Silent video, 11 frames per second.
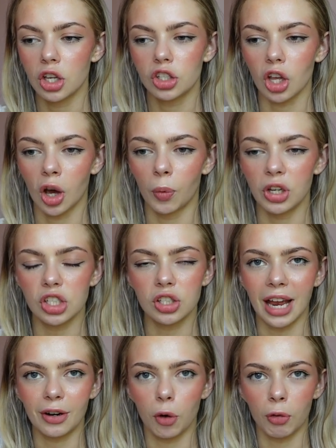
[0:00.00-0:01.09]
So we just
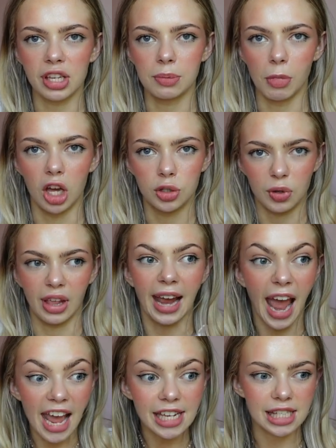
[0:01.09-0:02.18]
had all this merch with like
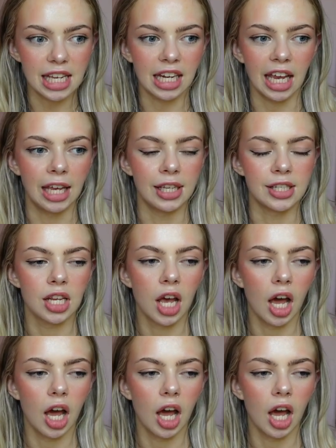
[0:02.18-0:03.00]
8 CDs.